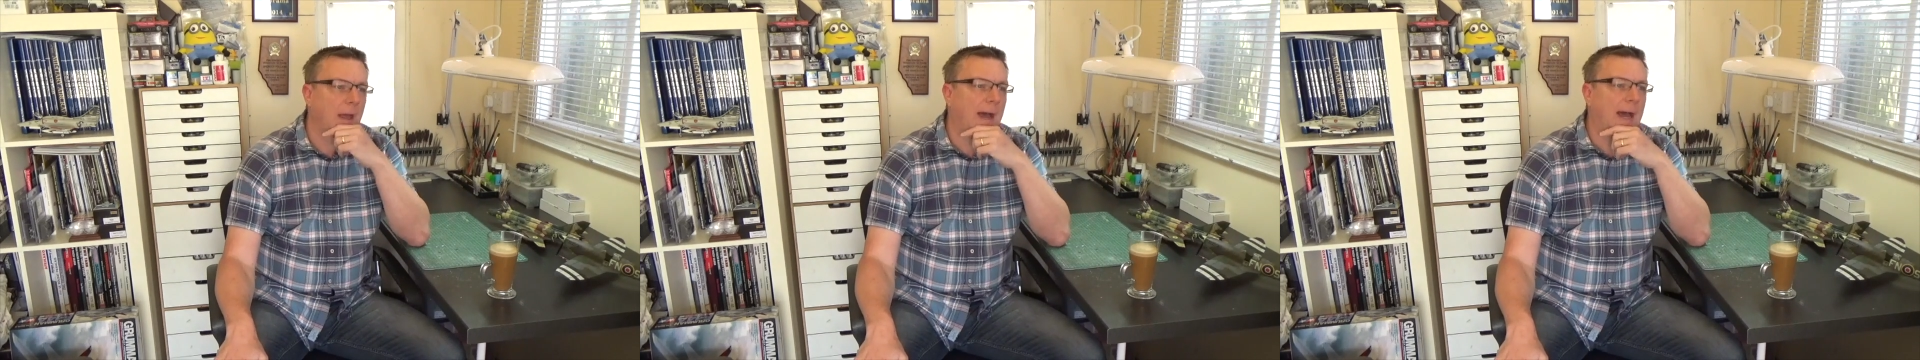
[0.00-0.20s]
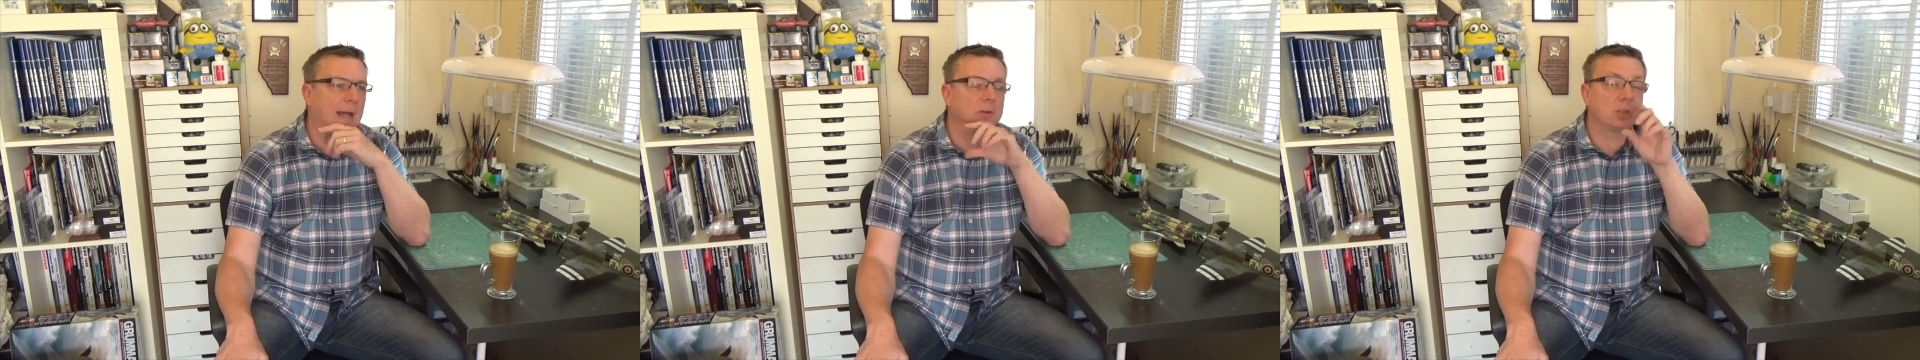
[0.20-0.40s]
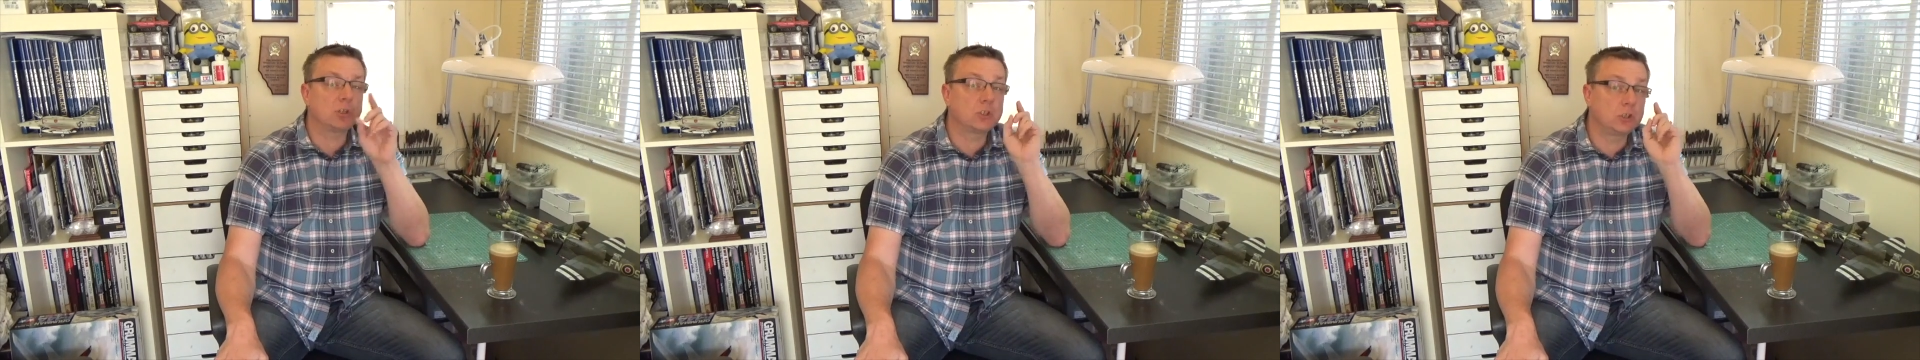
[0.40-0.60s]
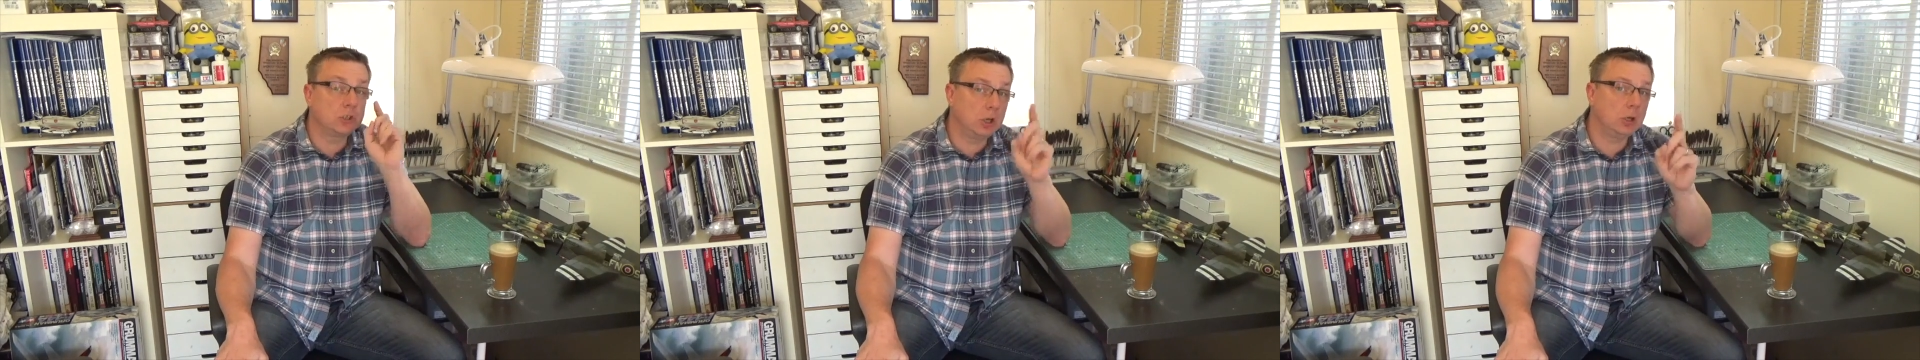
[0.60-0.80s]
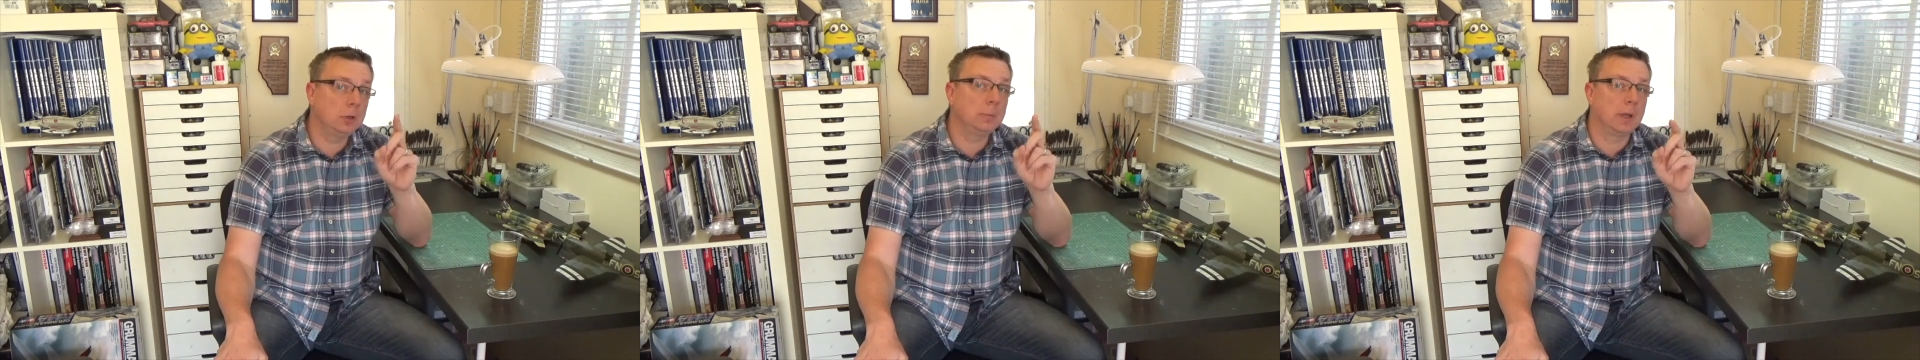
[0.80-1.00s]
and
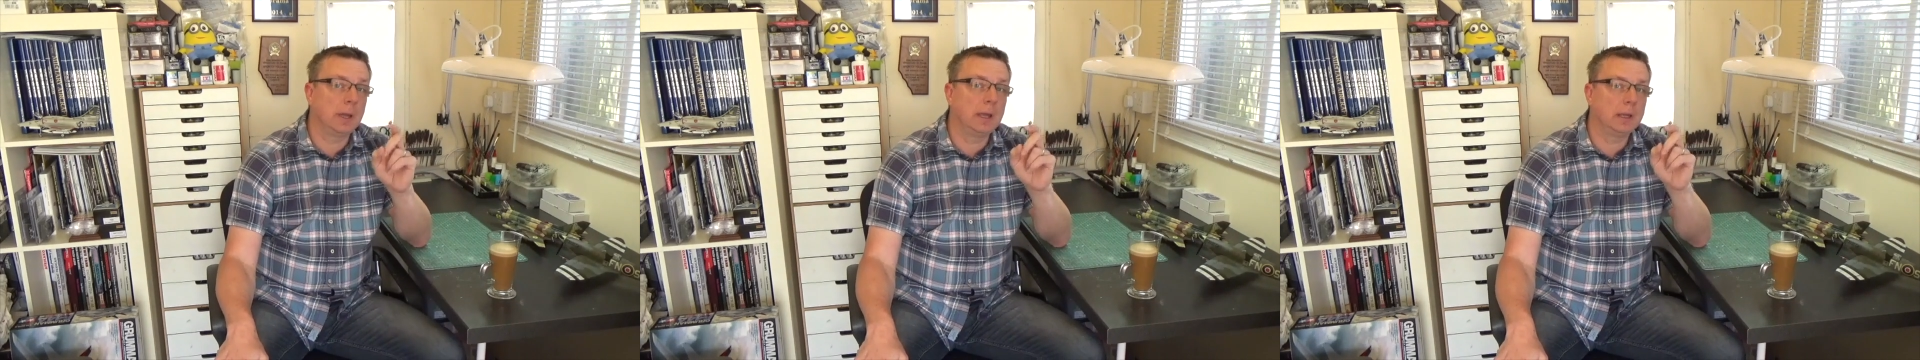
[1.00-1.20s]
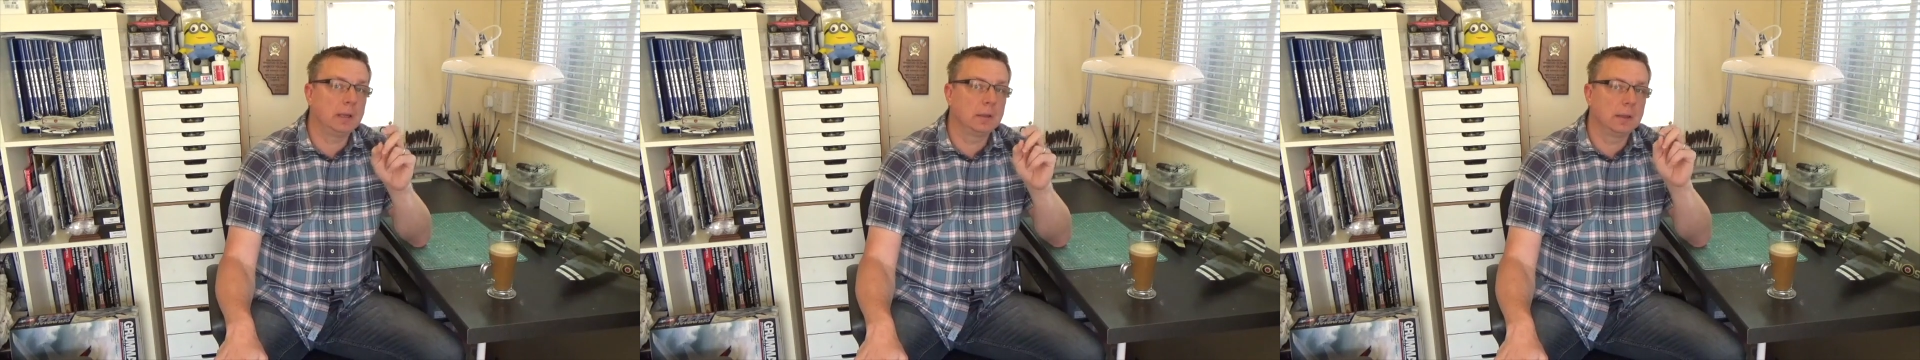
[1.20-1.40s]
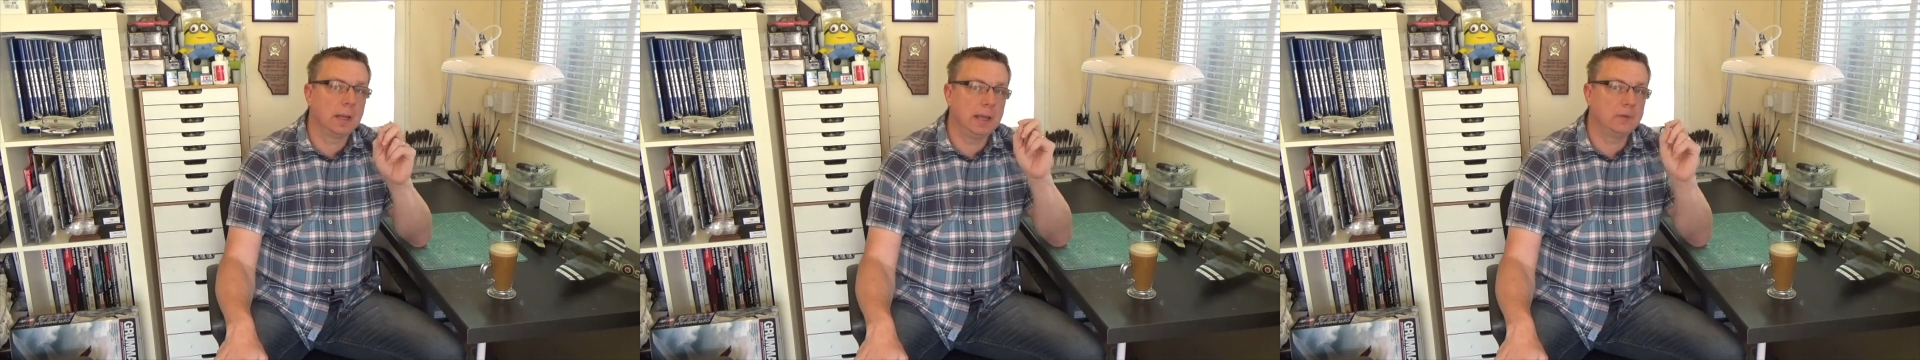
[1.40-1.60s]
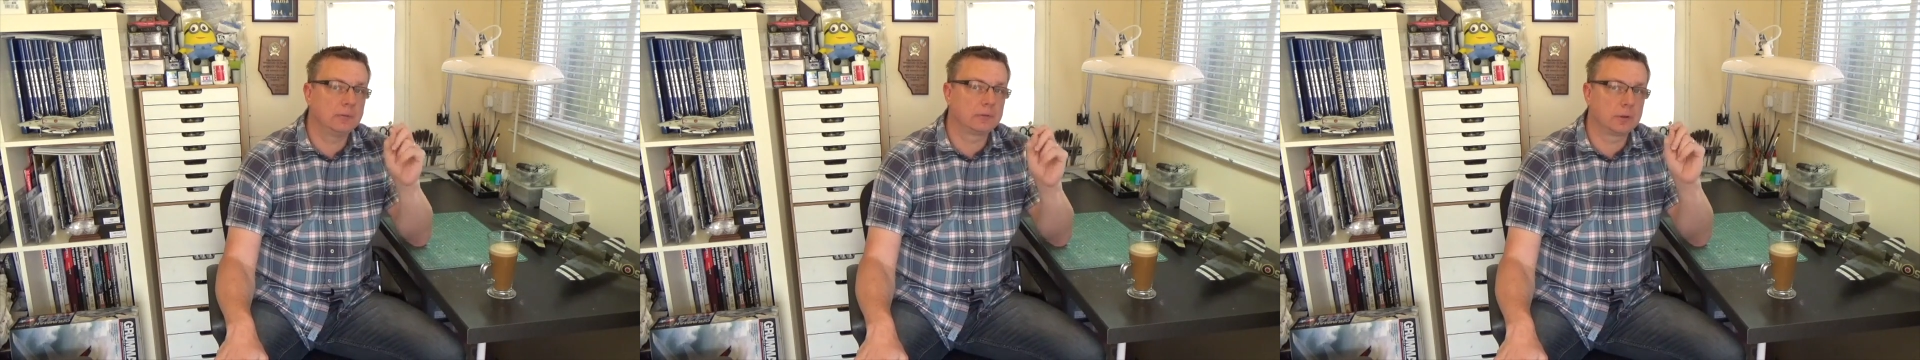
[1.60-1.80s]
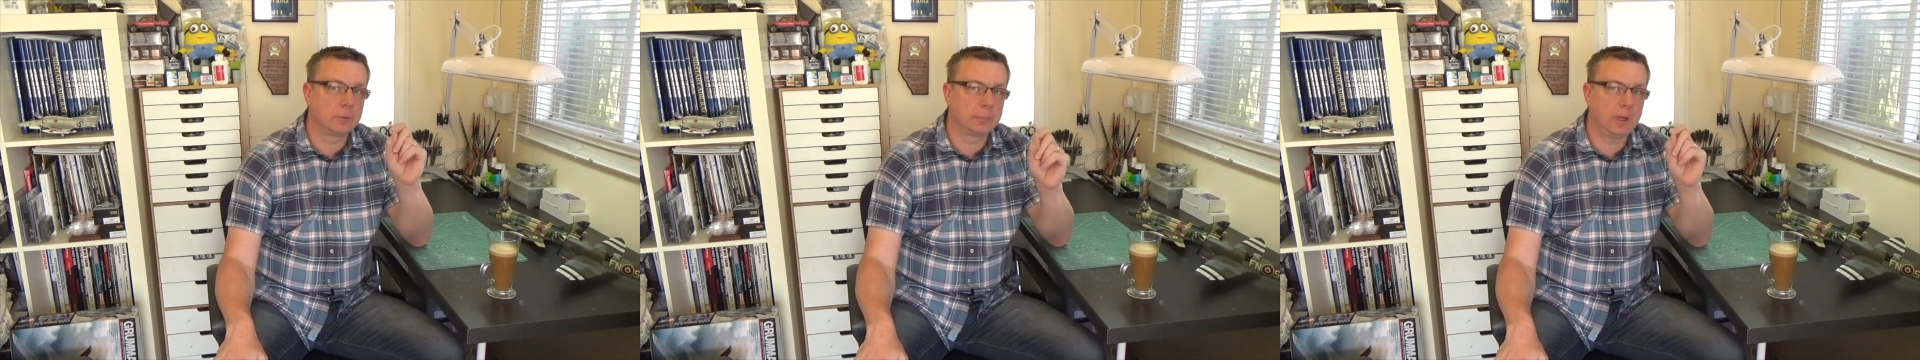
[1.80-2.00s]
assuming in
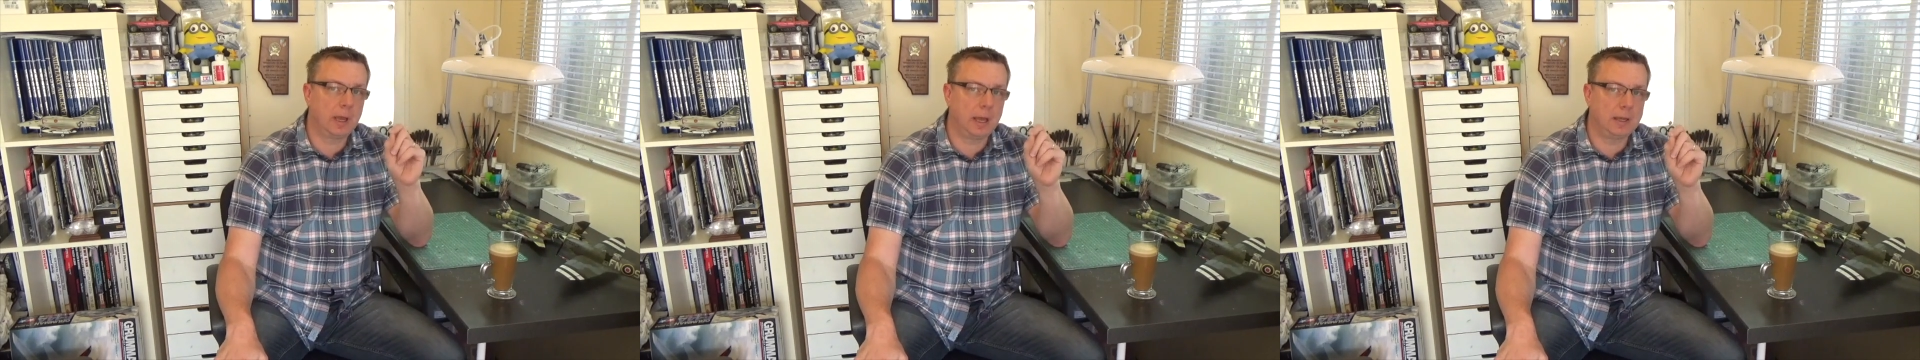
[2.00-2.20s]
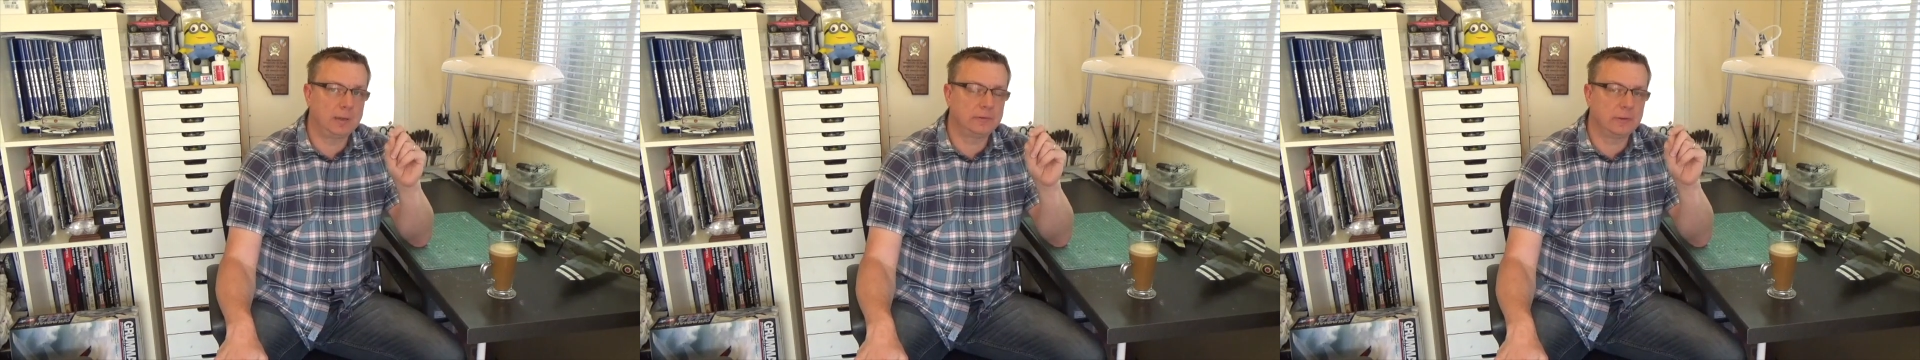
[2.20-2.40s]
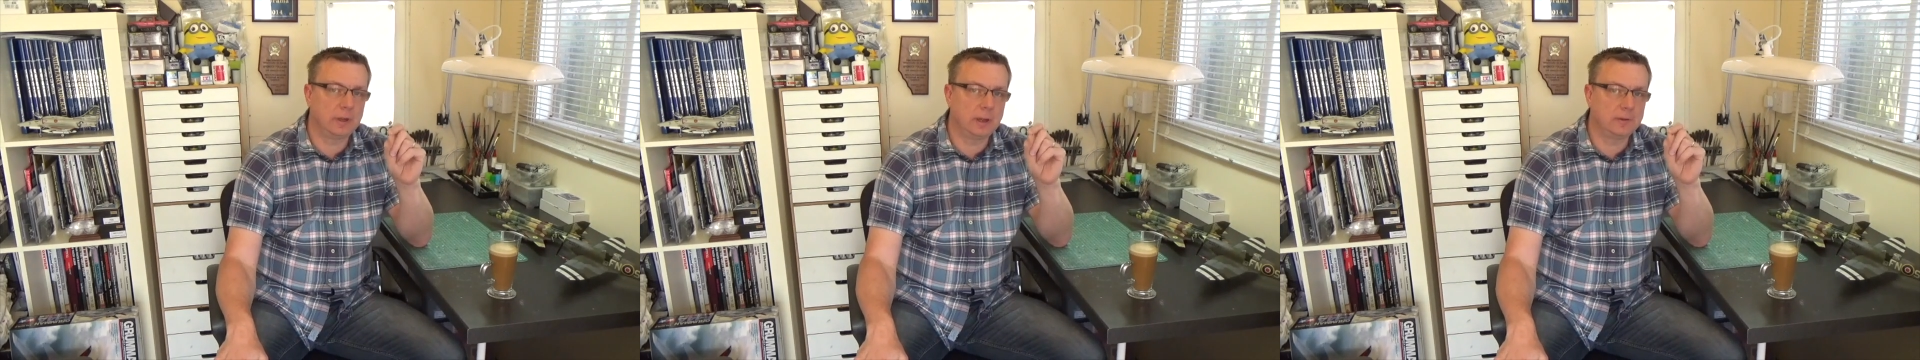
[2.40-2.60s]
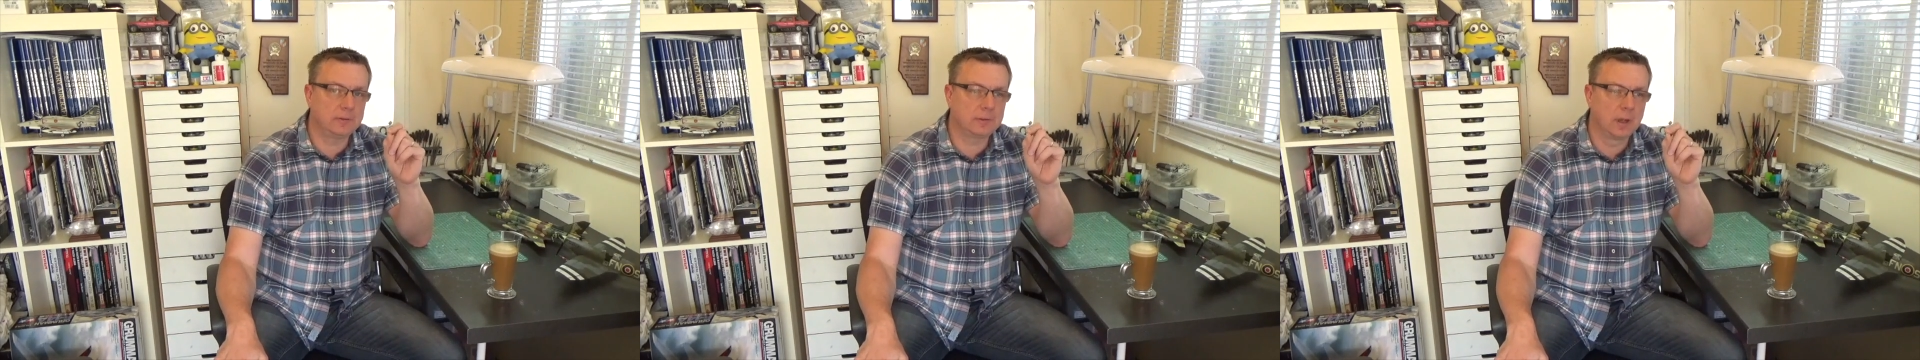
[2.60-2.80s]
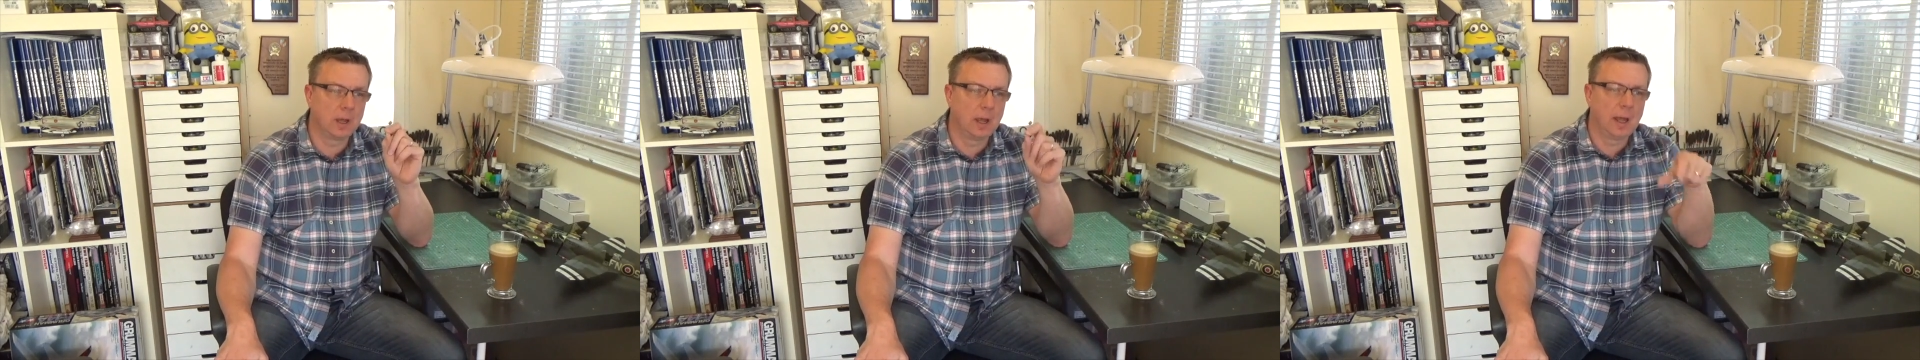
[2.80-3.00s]
some cases